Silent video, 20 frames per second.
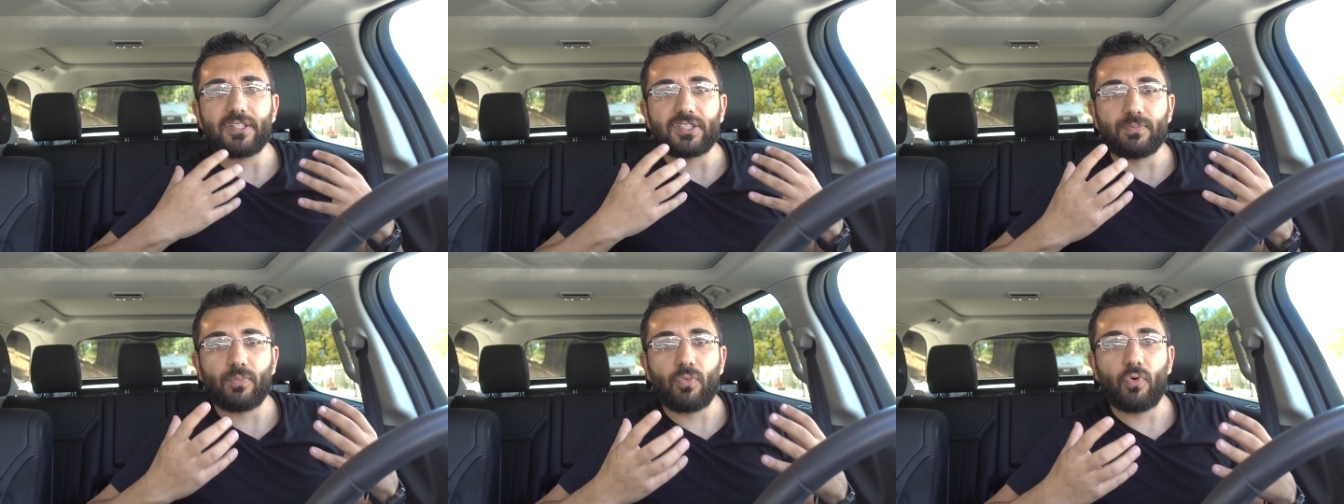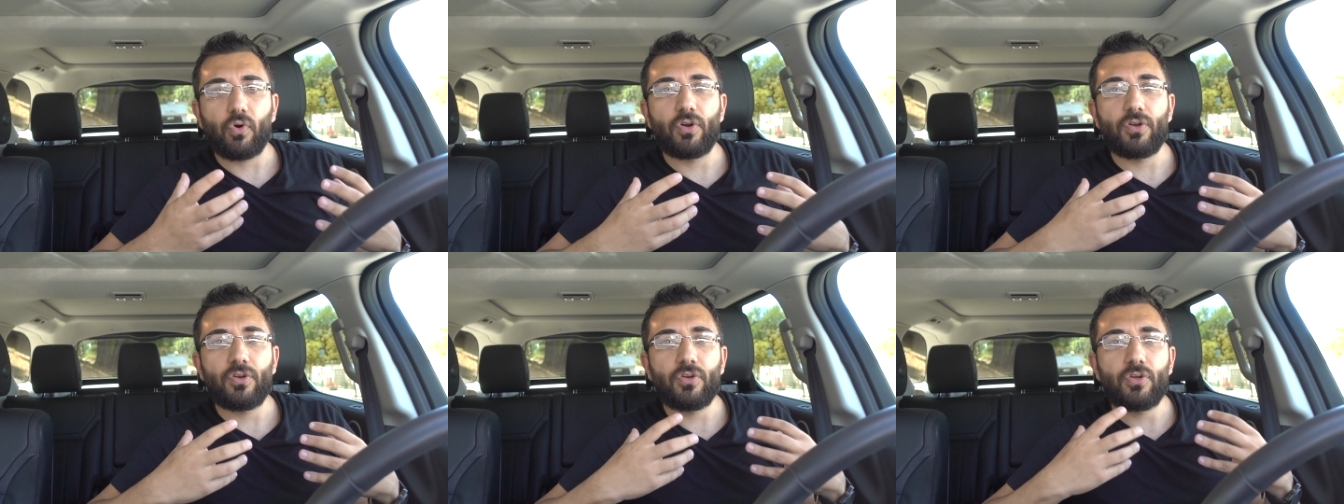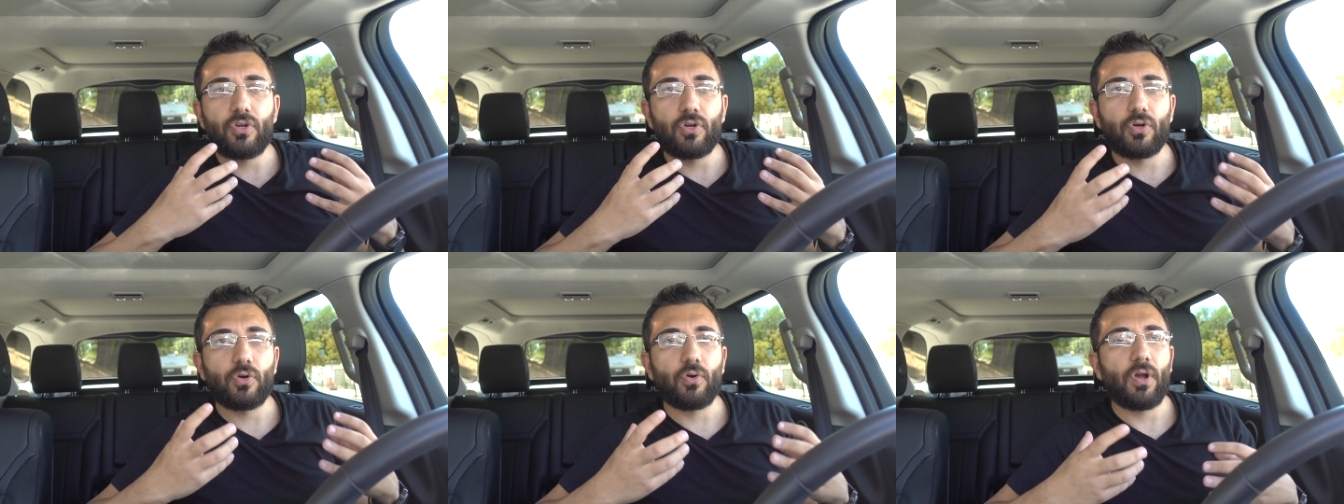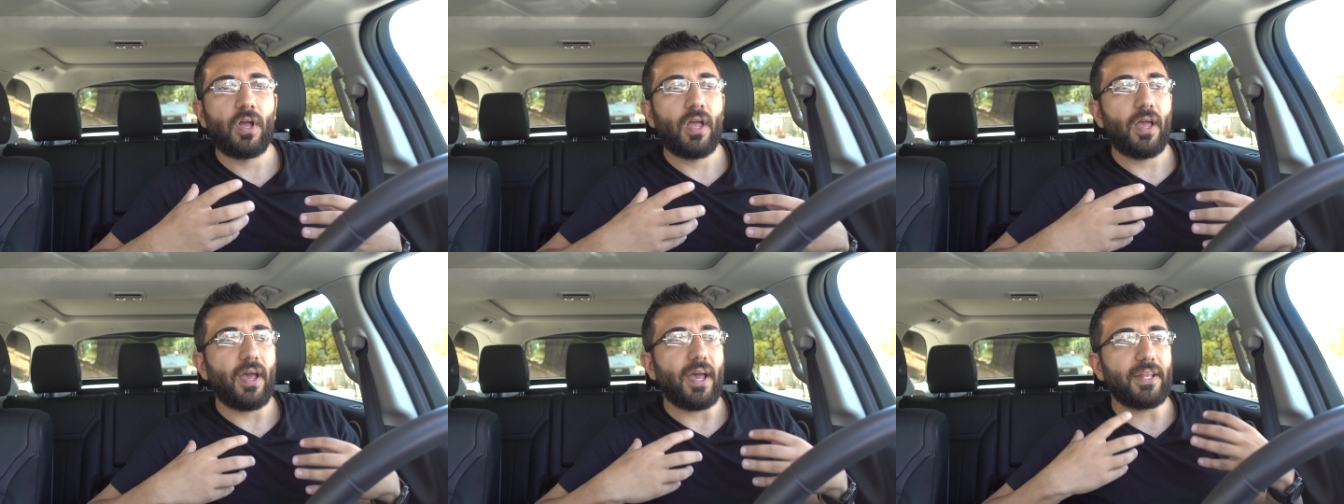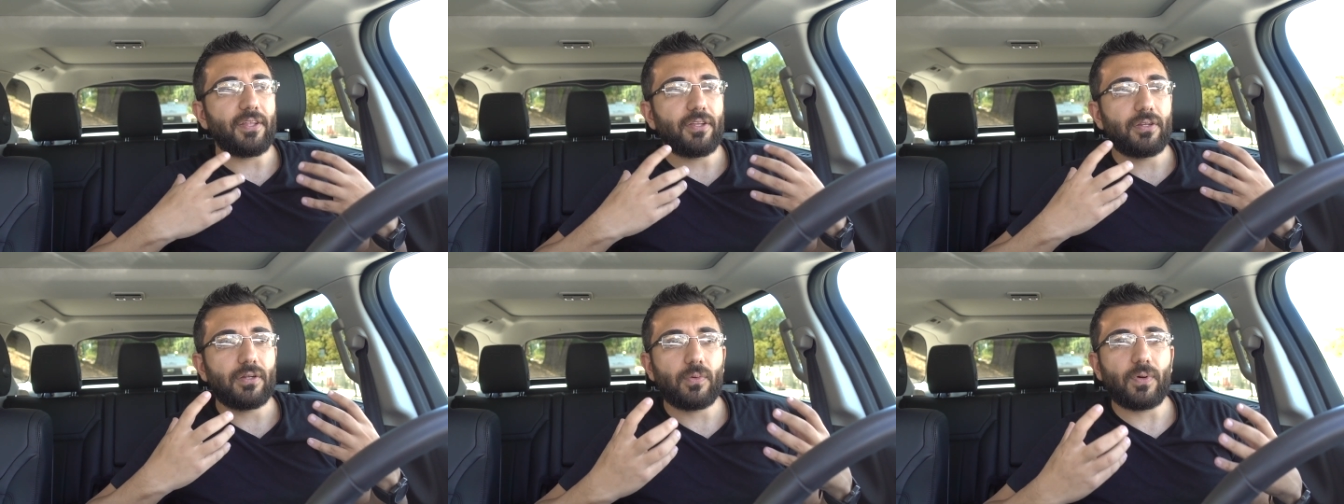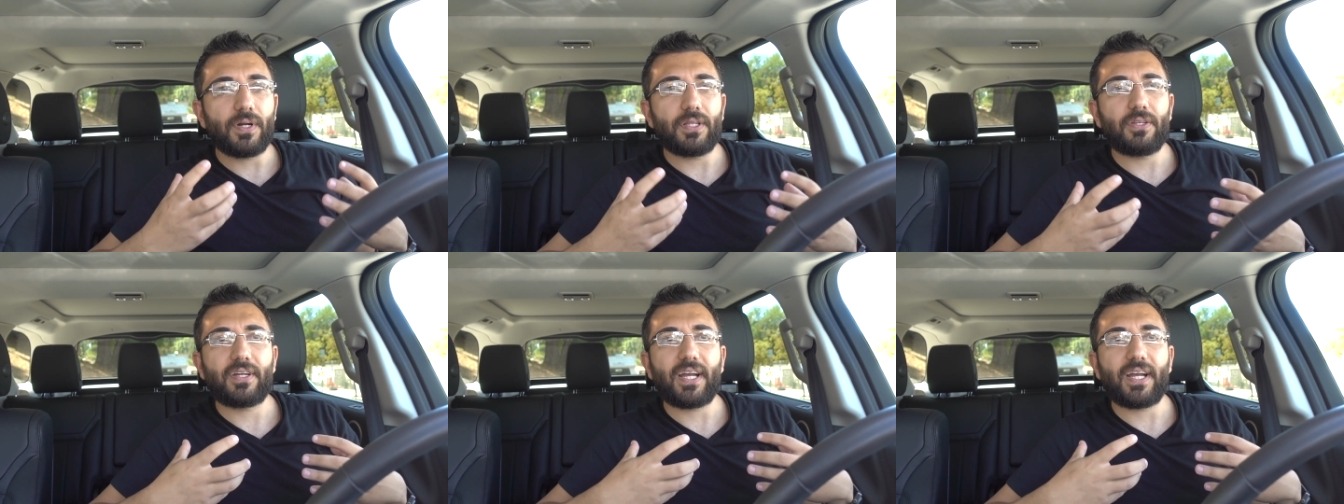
it's more new, and you know what,